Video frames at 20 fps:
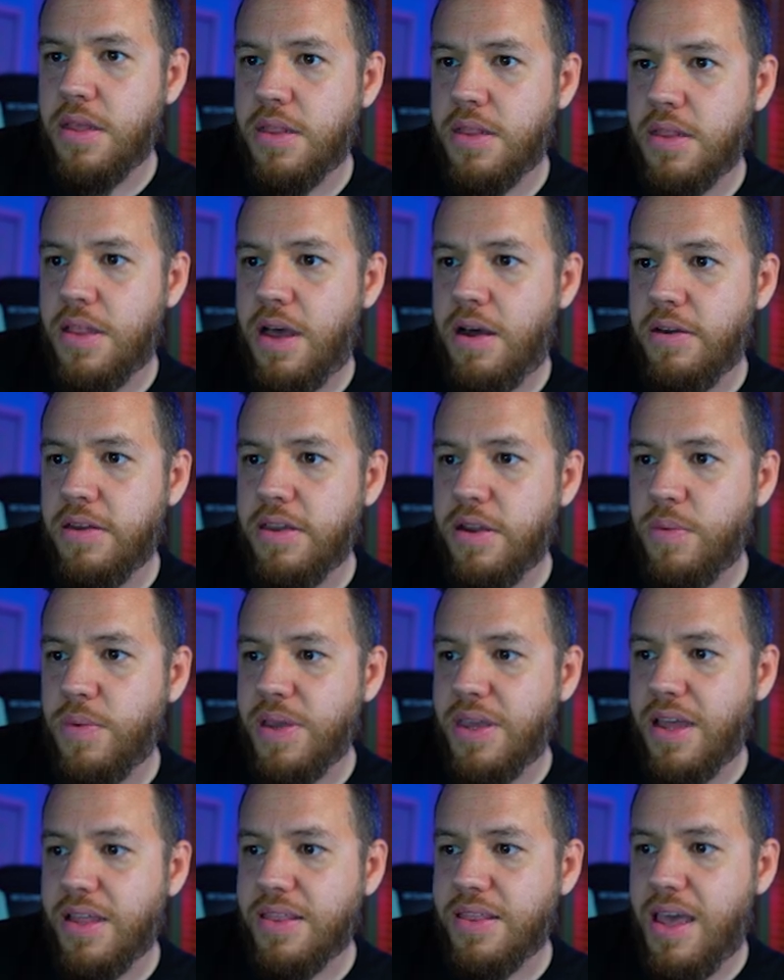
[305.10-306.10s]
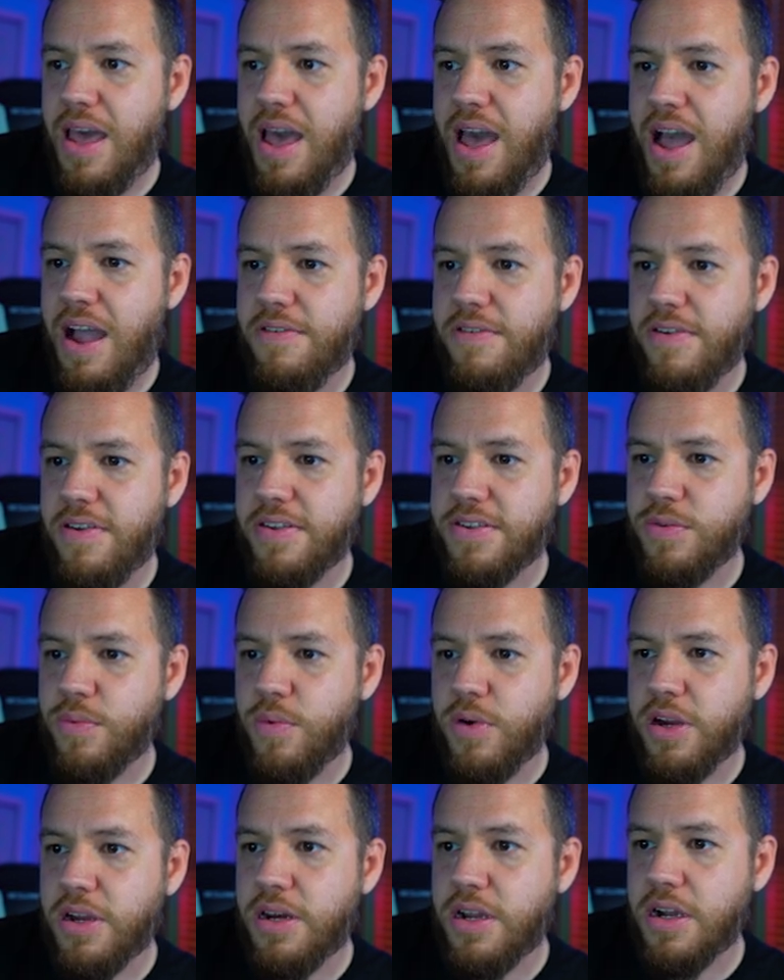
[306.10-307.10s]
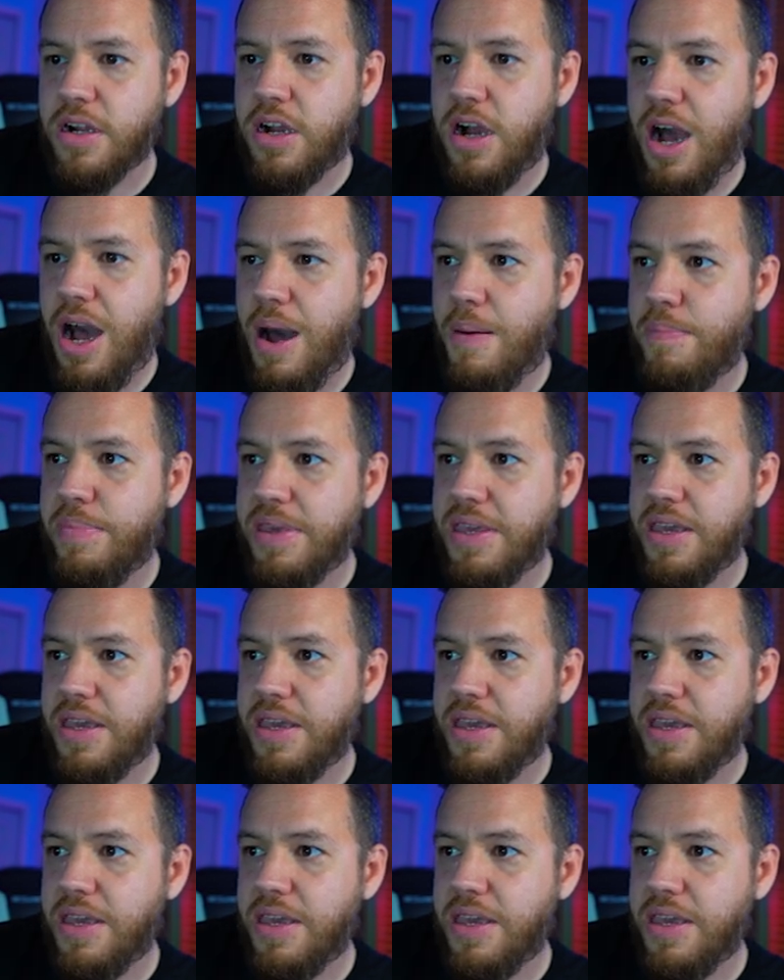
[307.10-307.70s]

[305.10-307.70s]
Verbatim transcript: Now here we got the address, we're gonna copy